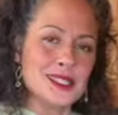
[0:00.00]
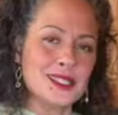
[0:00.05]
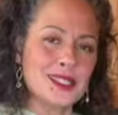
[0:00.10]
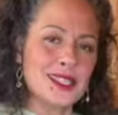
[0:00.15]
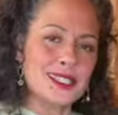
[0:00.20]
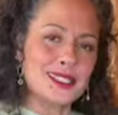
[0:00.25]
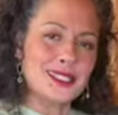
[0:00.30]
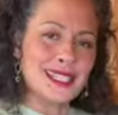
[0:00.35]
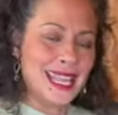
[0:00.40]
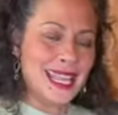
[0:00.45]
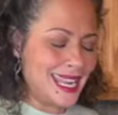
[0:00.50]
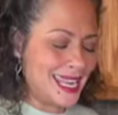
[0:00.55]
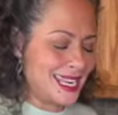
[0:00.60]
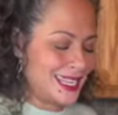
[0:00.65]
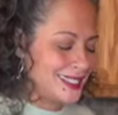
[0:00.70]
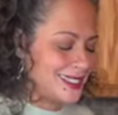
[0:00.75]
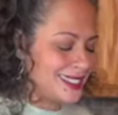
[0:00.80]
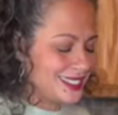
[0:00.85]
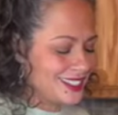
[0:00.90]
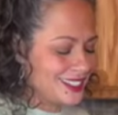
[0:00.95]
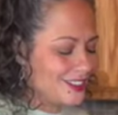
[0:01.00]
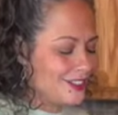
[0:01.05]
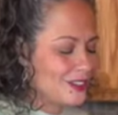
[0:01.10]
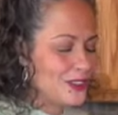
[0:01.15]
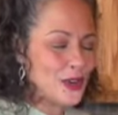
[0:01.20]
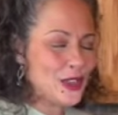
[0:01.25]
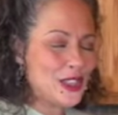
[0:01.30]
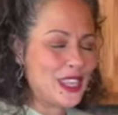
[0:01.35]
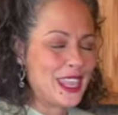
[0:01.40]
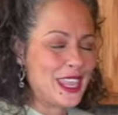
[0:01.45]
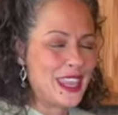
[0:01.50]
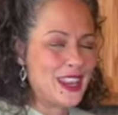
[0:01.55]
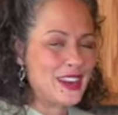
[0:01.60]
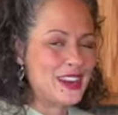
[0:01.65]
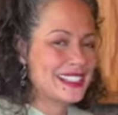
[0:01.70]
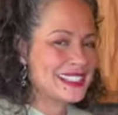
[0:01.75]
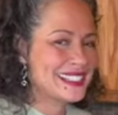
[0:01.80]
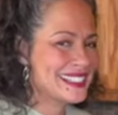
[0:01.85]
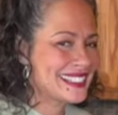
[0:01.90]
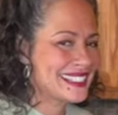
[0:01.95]
contained for the
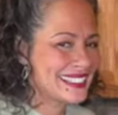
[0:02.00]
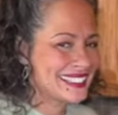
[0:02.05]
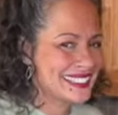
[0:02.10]
carrots.